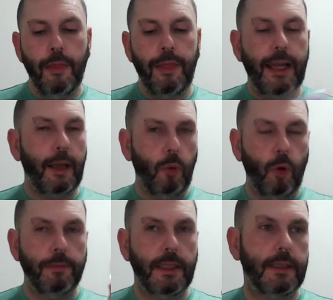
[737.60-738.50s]
Then I
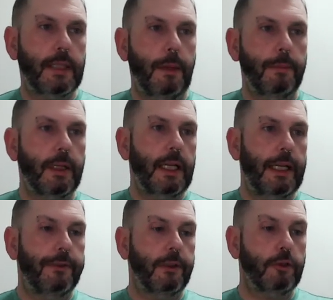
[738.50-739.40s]
warmed some
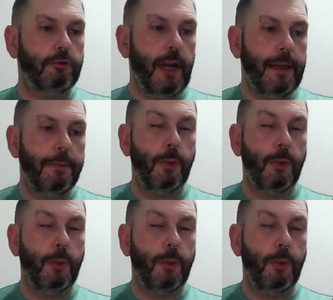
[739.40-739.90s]
Gleeful Grape,